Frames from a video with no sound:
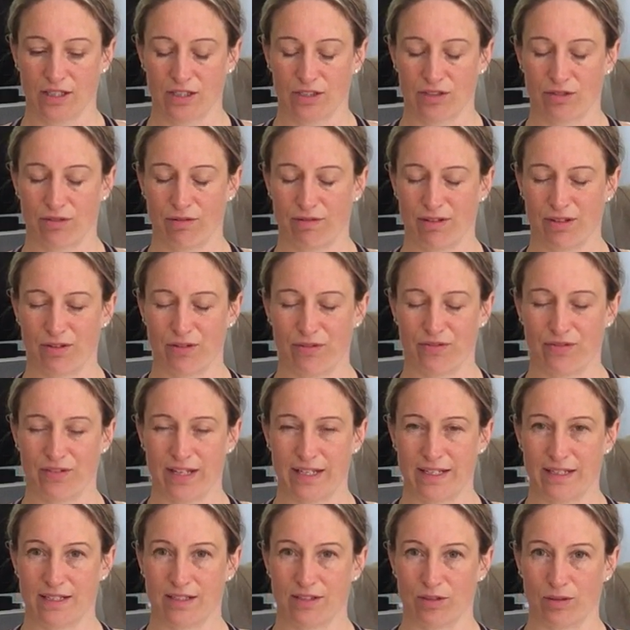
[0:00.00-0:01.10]
Screwing your
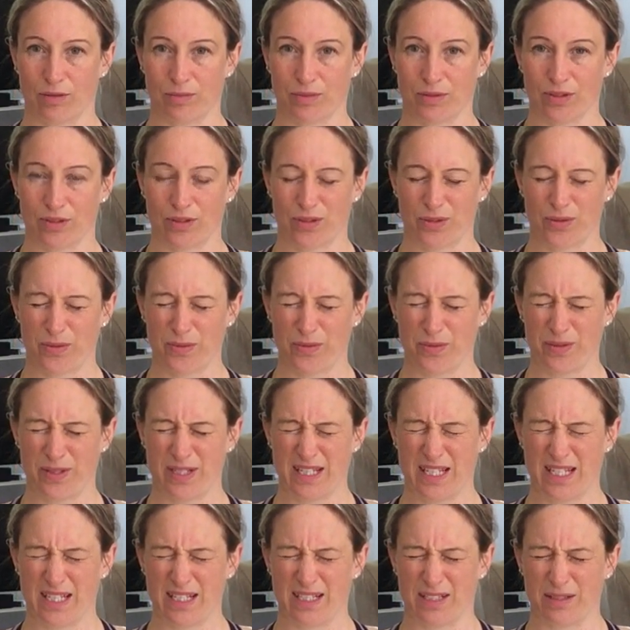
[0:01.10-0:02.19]
face up, so
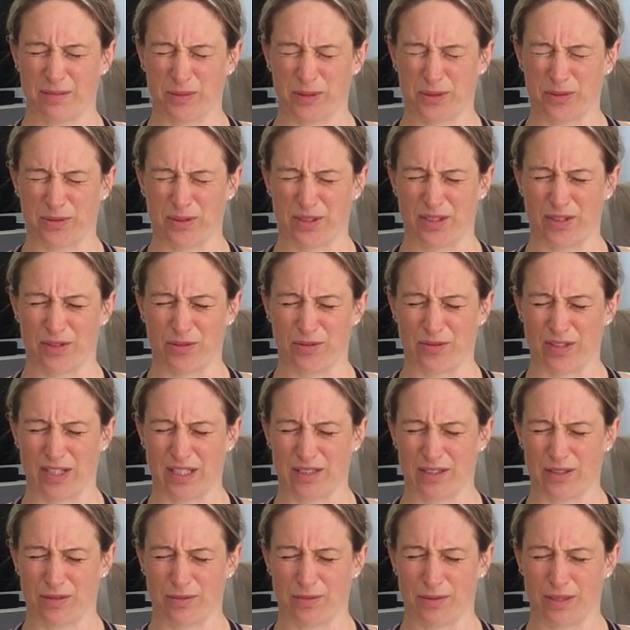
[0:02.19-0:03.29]
squeeze the muscles in your
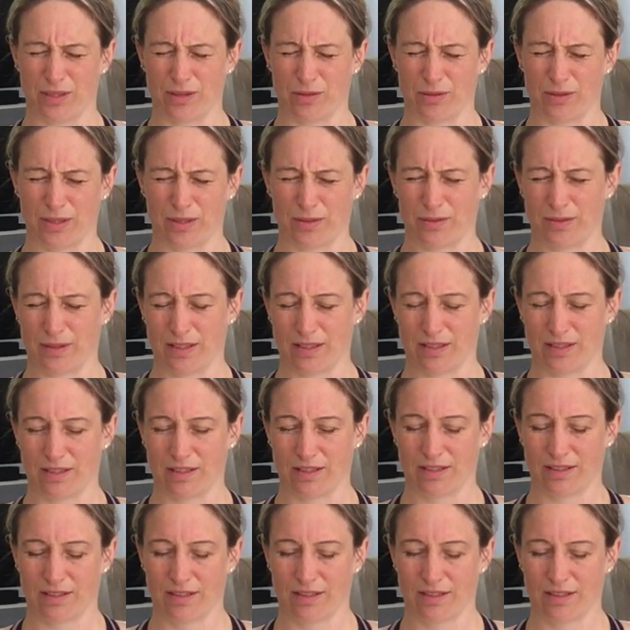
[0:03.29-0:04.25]
face, squeeze, squeeze, squeeze